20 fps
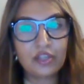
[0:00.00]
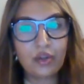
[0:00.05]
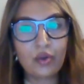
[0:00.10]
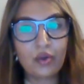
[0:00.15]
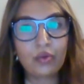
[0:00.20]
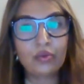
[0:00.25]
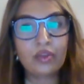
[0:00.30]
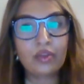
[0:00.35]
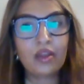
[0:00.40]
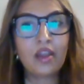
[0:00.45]

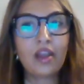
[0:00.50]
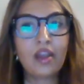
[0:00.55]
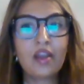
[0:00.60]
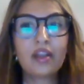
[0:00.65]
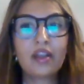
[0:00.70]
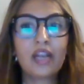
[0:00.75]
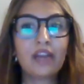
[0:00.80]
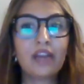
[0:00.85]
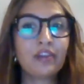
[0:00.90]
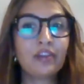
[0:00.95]
tone,
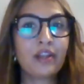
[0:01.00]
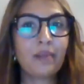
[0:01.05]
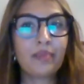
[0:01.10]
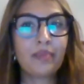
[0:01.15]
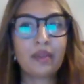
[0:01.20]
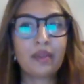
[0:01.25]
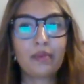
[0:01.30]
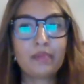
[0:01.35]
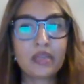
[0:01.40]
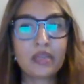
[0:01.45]
covering up
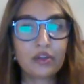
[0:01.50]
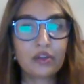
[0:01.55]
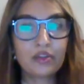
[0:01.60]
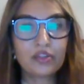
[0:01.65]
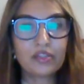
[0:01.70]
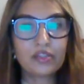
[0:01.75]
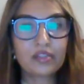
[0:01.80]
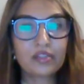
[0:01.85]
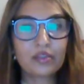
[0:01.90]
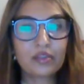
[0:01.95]
their
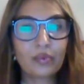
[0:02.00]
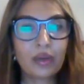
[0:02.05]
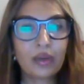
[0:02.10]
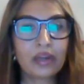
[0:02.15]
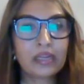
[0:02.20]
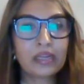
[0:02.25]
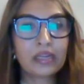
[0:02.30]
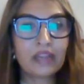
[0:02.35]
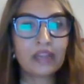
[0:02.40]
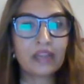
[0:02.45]
mirrors,
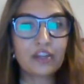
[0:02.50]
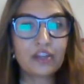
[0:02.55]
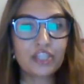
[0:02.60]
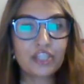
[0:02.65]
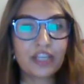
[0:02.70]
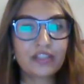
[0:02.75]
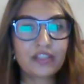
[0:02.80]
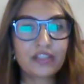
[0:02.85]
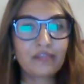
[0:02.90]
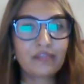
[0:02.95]
wearing lighter
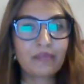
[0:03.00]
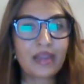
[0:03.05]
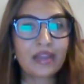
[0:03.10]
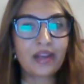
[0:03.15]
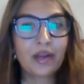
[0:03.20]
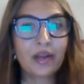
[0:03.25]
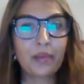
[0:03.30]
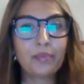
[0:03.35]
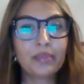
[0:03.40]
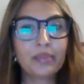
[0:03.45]
shades of
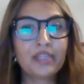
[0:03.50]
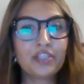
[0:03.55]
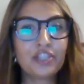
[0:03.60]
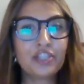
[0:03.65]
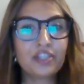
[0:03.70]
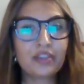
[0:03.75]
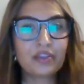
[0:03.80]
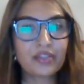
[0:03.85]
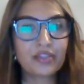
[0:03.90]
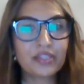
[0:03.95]
makeup,
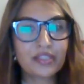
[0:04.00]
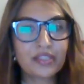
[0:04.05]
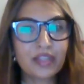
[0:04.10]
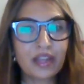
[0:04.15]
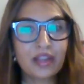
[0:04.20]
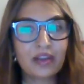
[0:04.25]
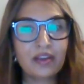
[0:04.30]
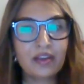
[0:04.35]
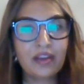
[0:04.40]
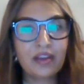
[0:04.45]
bleaching their
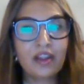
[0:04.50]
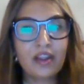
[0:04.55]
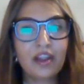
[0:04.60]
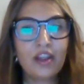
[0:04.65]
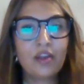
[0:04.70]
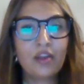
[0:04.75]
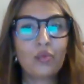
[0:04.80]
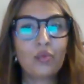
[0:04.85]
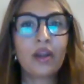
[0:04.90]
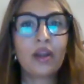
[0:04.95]
skin,
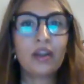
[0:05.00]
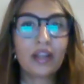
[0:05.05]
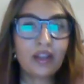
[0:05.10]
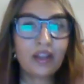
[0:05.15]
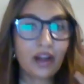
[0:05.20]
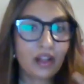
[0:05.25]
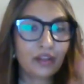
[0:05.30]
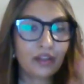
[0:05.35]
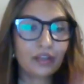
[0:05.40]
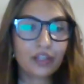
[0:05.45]
wearing
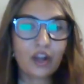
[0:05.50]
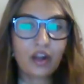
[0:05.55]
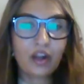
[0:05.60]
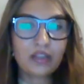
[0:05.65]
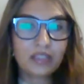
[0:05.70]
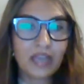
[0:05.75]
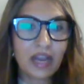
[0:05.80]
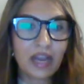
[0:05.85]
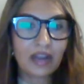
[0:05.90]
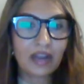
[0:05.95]
colored
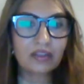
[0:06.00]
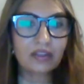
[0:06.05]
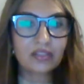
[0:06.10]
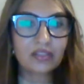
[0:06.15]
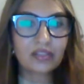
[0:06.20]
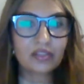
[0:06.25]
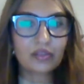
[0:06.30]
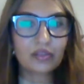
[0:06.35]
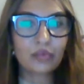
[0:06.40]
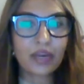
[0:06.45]
contacts.
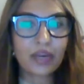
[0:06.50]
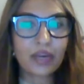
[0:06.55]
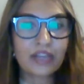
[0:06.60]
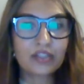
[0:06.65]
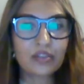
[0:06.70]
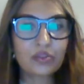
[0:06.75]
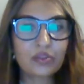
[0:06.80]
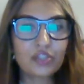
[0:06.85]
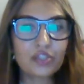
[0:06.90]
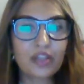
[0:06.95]
Race
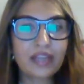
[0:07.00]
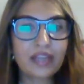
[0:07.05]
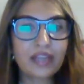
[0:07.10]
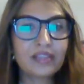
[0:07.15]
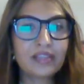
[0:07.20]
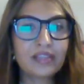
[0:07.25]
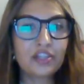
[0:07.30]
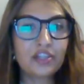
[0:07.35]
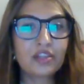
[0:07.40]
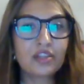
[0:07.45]

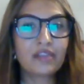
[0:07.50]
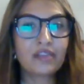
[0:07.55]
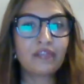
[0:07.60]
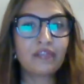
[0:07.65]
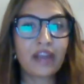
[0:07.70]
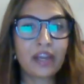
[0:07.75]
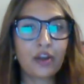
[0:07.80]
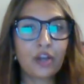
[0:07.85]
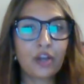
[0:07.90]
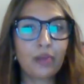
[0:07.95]
socialization is a
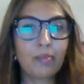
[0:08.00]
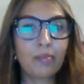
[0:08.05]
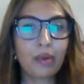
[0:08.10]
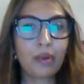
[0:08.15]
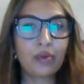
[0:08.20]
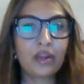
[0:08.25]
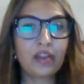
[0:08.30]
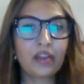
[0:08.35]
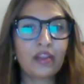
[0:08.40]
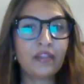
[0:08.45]
vital
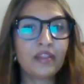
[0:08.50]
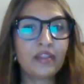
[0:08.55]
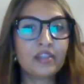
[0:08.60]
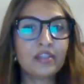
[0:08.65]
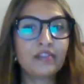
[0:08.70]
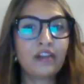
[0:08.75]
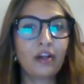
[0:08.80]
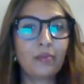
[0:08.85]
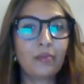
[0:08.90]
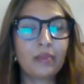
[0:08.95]
component in the
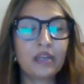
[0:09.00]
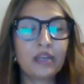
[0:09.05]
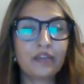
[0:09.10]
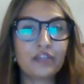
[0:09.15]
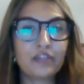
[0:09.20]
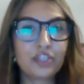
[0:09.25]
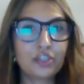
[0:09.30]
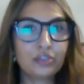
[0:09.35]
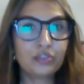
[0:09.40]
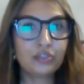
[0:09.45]
development of
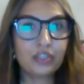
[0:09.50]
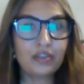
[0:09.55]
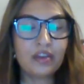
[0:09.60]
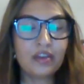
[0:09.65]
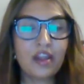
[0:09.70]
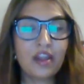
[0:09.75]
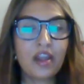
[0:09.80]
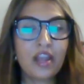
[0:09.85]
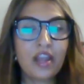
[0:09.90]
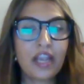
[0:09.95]
children
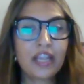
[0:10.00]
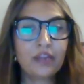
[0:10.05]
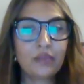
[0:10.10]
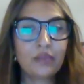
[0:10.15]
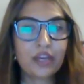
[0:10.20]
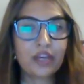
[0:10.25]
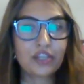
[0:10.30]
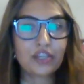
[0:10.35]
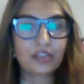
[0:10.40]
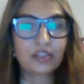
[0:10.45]
in
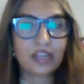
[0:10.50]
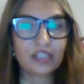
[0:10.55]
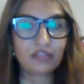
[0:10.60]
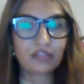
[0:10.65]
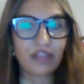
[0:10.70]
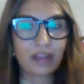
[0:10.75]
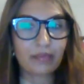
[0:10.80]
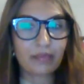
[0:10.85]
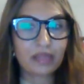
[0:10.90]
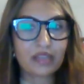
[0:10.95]
racialized
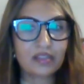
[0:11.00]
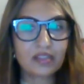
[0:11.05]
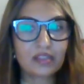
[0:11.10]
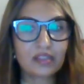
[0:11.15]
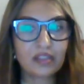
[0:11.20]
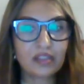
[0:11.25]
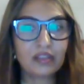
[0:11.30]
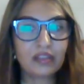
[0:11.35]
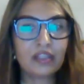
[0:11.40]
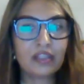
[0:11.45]
families.
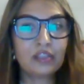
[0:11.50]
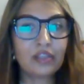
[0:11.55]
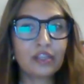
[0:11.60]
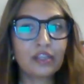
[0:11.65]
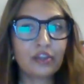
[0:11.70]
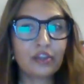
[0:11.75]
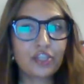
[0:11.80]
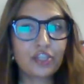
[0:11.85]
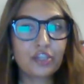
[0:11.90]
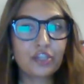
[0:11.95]
The
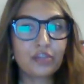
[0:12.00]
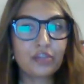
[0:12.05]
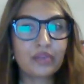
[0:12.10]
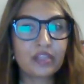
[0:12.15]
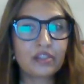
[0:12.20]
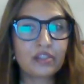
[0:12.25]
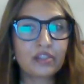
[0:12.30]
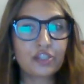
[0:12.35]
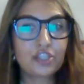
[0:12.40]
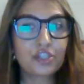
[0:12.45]
literature and
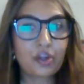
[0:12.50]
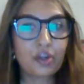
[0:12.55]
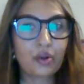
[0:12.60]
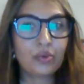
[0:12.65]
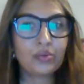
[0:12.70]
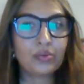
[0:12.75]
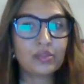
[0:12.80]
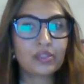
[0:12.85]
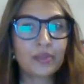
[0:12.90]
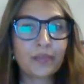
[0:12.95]
research
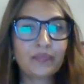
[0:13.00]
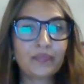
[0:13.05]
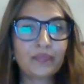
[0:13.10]
shows